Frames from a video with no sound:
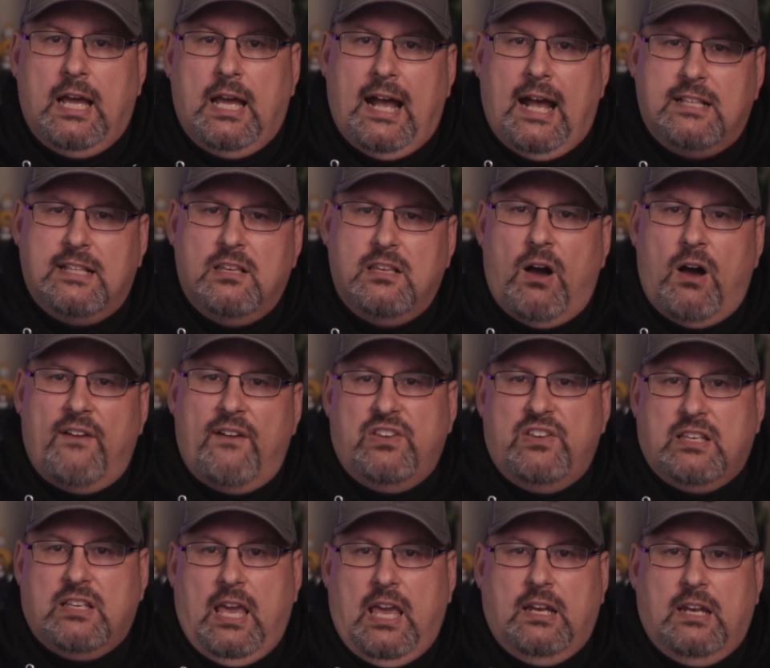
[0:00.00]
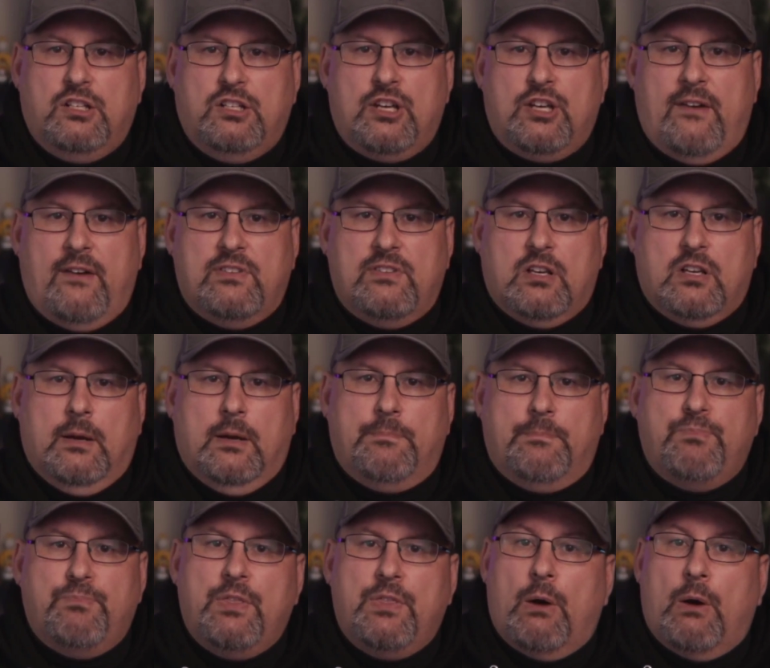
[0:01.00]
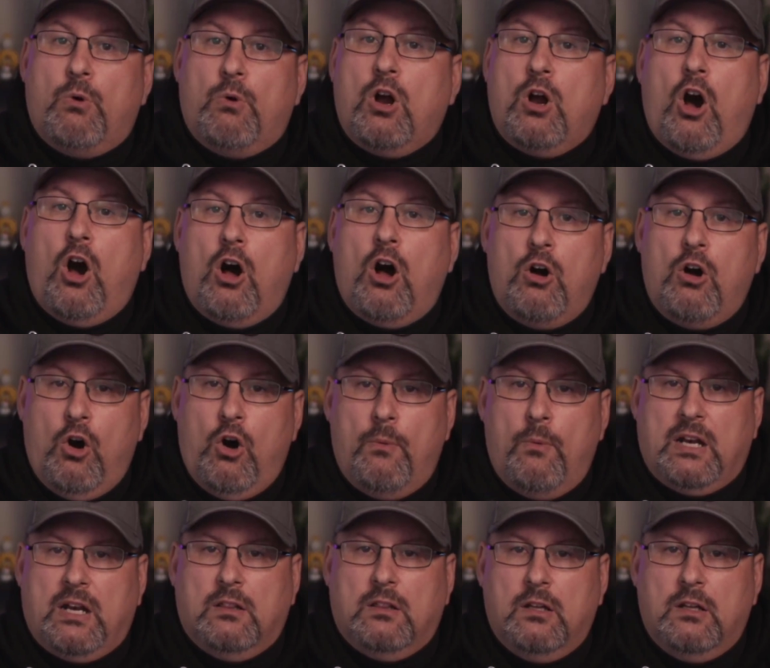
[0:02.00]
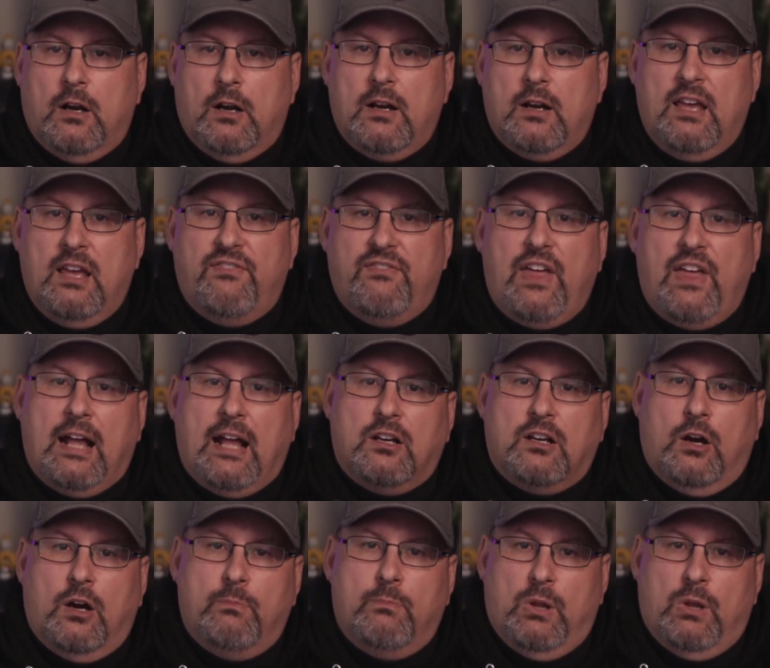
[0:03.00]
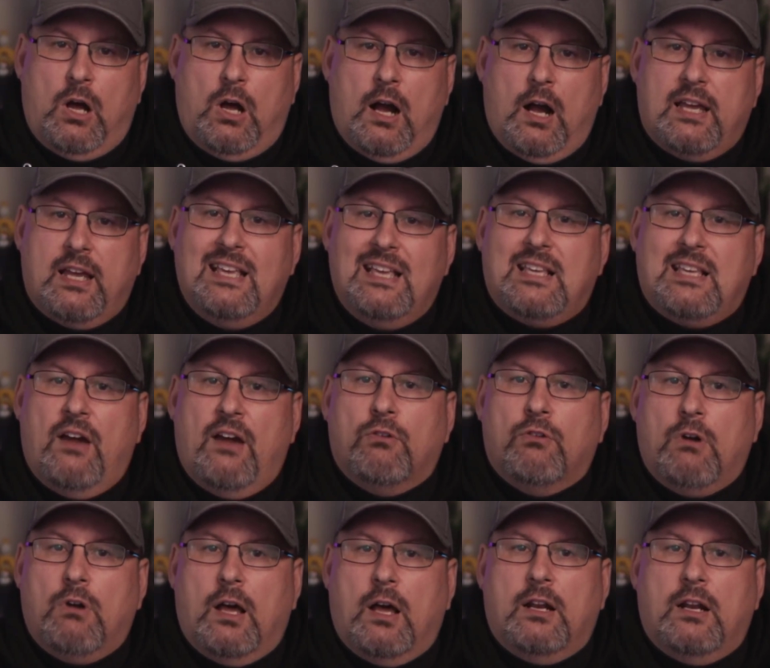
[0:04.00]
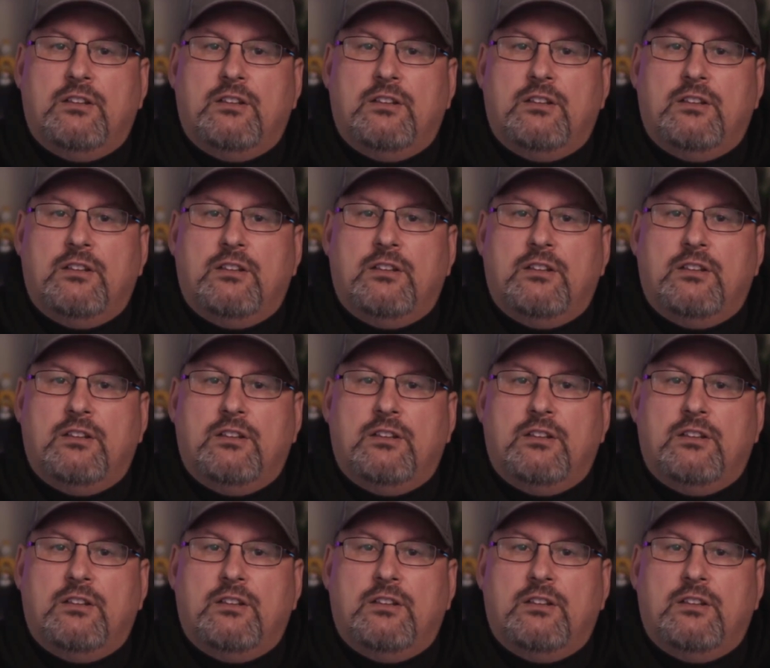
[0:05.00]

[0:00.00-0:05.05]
Add some obfuscated JavaScript that will call home and alert if that code block is ever run